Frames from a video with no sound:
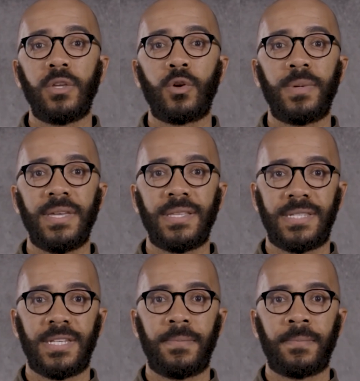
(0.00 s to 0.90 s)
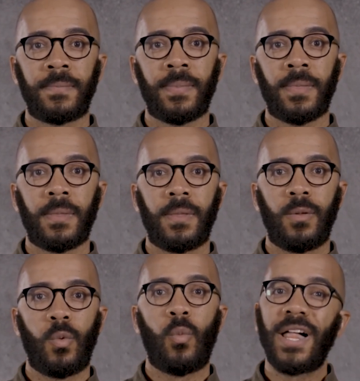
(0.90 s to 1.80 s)
the Europeans did.
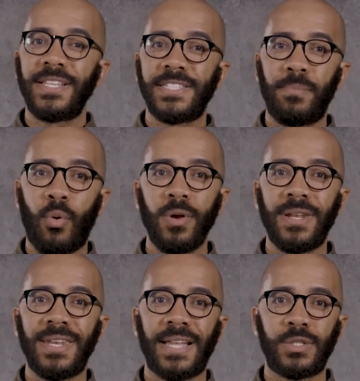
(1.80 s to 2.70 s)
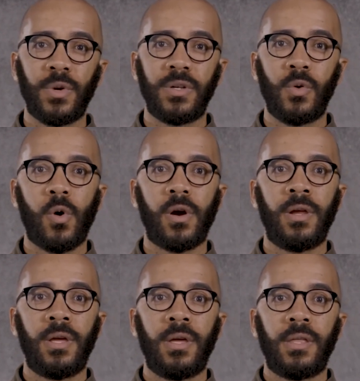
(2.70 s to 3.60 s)
And while it's important not to ignore
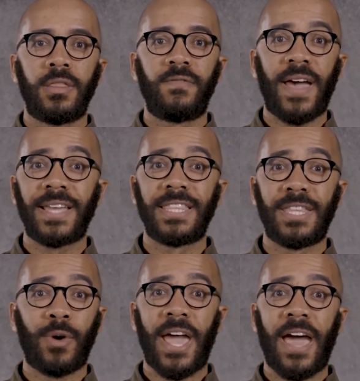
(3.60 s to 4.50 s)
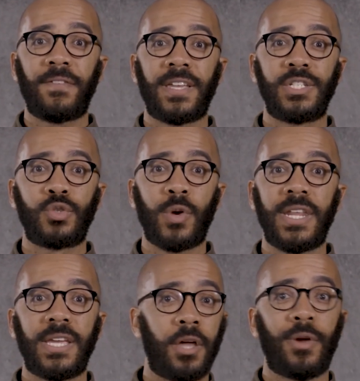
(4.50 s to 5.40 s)
the fact that there were Africans
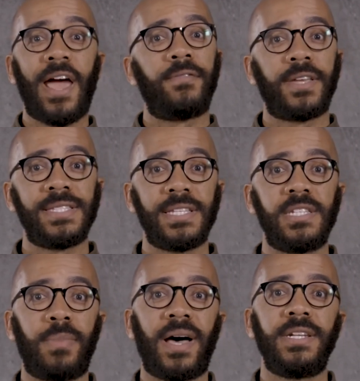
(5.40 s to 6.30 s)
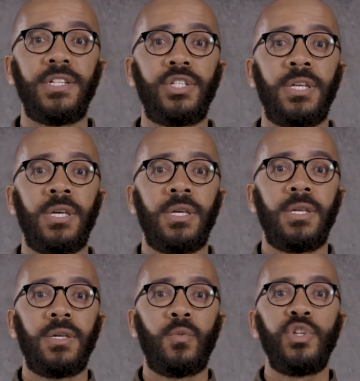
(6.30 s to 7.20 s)
trading other Africans into bondage,
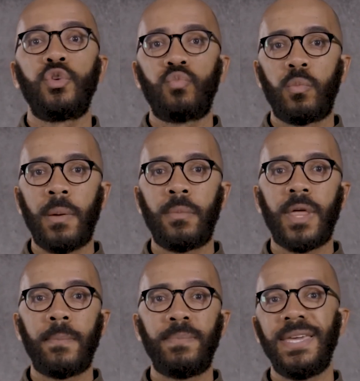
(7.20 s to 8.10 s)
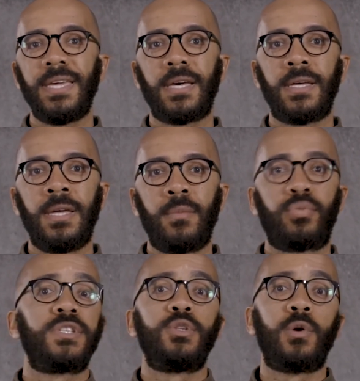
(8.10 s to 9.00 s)
we should remember that being a
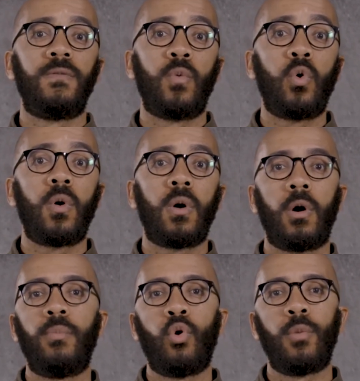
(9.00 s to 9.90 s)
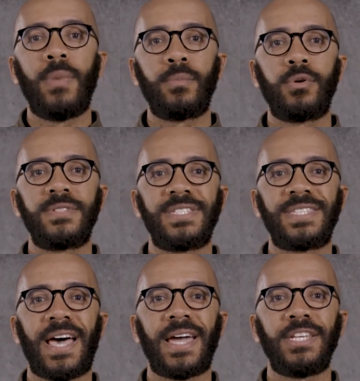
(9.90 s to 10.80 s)
prisoner of war or a poor member of
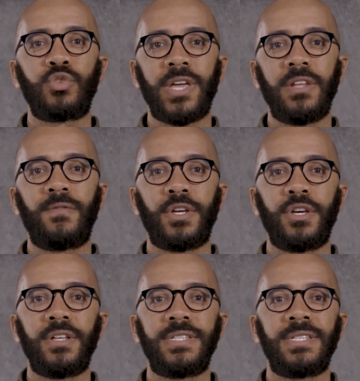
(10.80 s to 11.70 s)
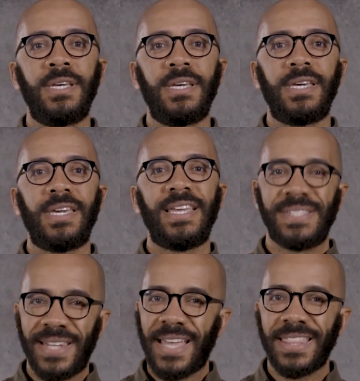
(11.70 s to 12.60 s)
society traded for goods is
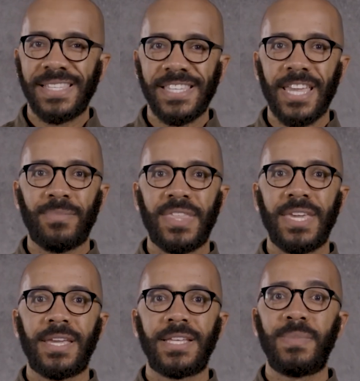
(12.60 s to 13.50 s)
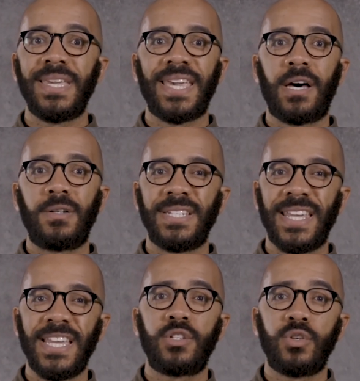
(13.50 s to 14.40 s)
not the same thing as being held in
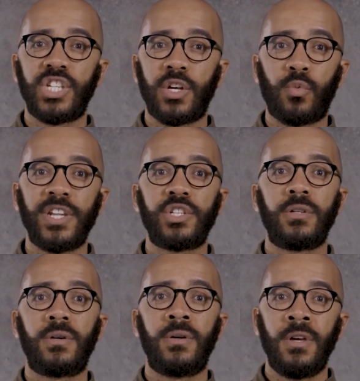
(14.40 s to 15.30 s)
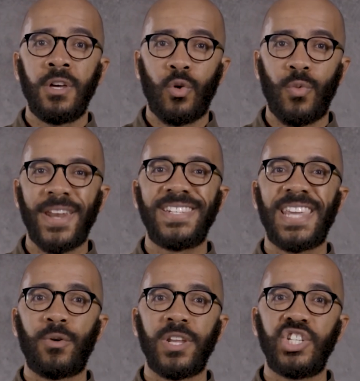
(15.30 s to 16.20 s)
intergenerational,
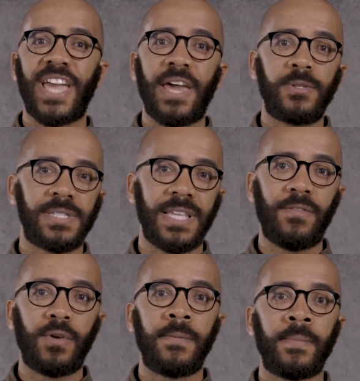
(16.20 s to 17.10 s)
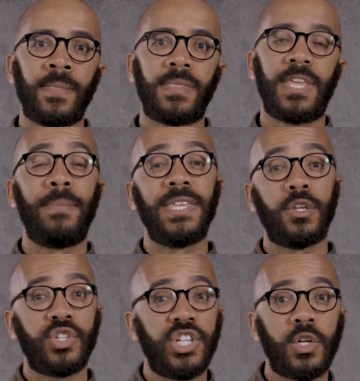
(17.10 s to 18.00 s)
hereditary chattel slavery that meant
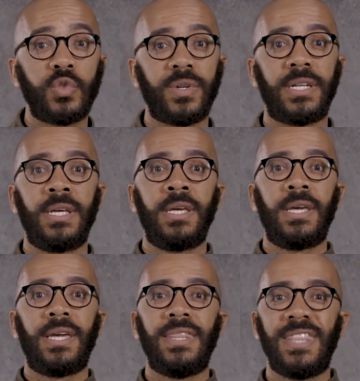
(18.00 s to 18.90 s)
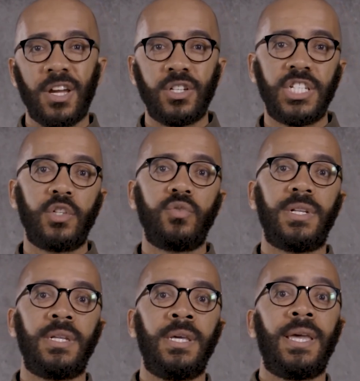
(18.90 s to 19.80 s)
your children and their
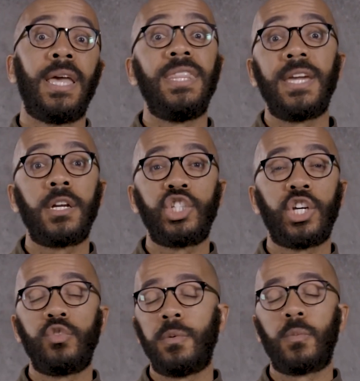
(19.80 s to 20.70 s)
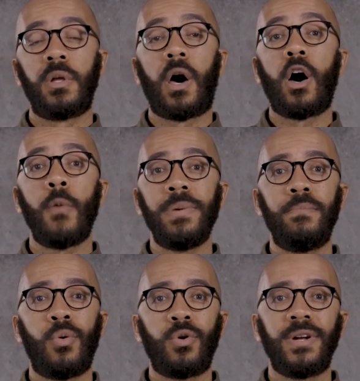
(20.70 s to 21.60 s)
children and their children would all be
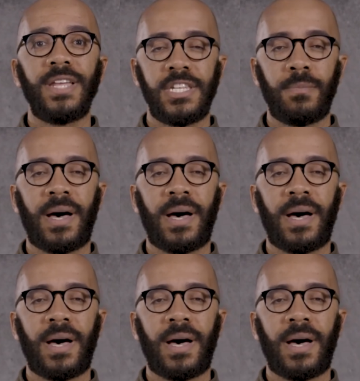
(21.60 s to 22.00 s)
born into